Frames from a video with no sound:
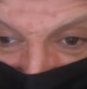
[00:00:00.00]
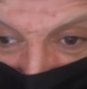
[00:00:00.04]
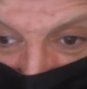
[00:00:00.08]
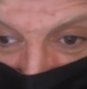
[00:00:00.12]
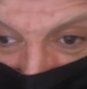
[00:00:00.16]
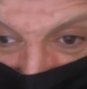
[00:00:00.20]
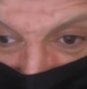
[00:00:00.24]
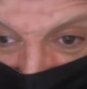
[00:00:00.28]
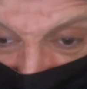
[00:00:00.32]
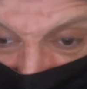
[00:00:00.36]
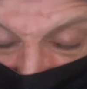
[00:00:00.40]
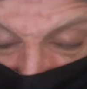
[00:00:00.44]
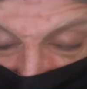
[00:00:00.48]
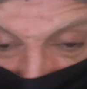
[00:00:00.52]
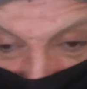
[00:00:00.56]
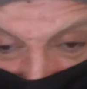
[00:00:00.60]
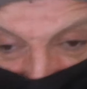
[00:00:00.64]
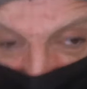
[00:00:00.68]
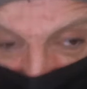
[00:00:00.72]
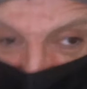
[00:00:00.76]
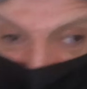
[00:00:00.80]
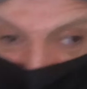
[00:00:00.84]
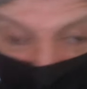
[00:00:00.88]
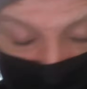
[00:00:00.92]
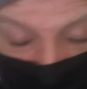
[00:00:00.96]
You need
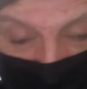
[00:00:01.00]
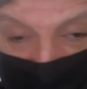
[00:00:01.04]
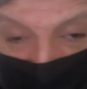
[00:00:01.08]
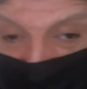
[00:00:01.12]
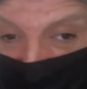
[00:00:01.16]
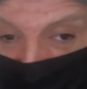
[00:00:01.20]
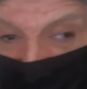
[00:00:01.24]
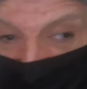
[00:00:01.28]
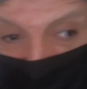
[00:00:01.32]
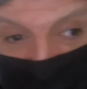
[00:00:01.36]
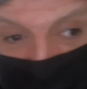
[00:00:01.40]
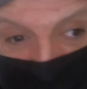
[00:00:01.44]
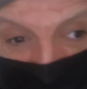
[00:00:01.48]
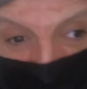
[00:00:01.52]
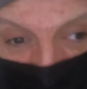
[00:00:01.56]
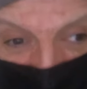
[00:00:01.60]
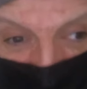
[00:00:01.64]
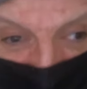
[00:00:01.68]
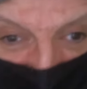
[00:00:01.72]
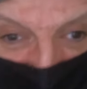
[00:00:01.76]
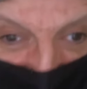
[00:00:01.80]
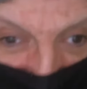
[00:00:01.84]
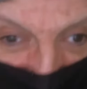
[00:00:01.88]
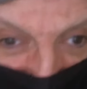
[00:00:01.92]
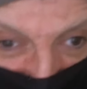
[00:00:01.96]
like fucking
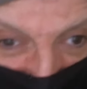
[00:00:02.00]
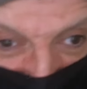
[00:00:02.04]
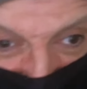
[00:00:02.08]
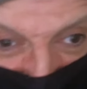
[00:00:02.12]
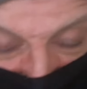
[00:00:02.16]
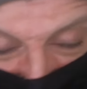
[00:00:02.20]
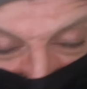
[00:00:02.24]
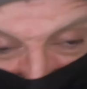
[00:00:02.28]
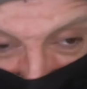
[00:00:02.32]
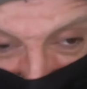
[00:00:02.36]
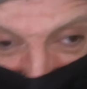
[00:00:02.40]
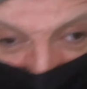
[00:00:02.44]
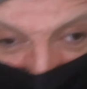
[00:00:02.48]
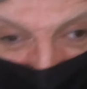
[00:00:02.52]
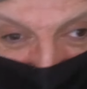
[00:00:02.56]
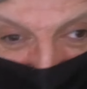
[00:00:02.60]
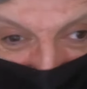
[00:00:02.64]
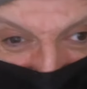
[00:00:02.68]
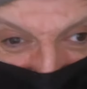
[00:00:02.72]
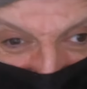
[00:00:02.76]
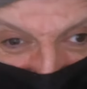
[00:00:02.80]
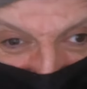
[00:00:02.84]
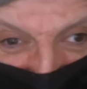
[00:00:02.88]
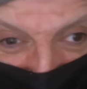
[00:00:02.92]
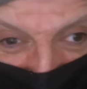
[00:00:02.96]
half a
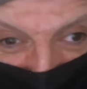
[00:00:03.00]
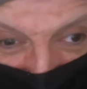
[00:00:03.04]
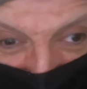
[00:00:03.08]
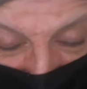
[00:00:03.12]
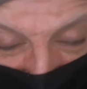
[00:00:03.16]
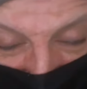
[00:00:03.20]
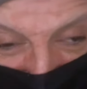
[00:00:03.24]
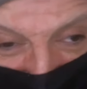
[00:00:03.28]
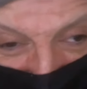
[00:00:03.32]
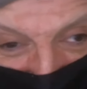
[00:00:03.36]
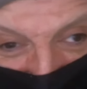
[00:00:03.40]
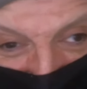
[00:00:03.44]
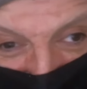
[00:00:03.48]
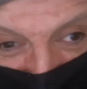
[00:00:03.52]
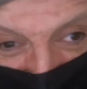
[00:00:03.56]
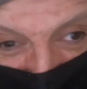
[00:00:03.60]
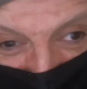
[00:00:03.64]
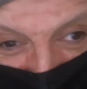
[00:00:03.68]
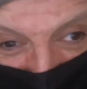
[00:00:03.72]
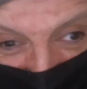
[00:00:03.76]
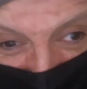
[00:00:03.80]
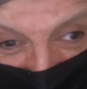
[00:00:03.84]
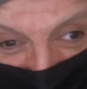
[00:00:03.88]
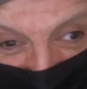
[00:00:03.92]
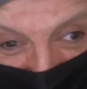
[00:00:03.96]
mile or so
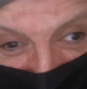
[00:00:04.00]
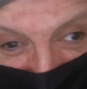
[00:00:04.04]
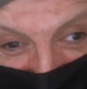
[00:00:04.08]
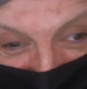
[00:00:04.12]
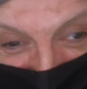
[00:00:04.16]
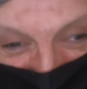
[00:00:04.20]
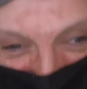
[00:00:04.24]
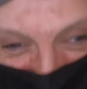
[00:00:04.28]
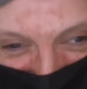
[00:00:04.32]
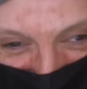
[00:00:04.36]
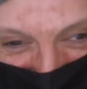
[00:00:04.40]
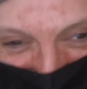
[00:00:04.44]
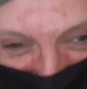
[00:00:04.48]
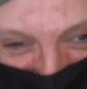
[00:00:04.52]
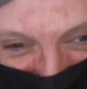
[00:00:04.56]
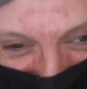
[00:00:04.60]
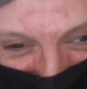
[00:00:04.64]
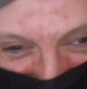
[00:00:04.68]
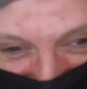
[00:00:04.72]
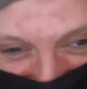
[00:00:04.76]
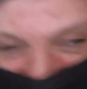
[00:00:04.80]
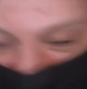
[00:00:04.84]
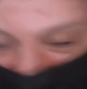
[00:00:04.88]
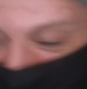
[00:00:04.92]
to fucking slow down.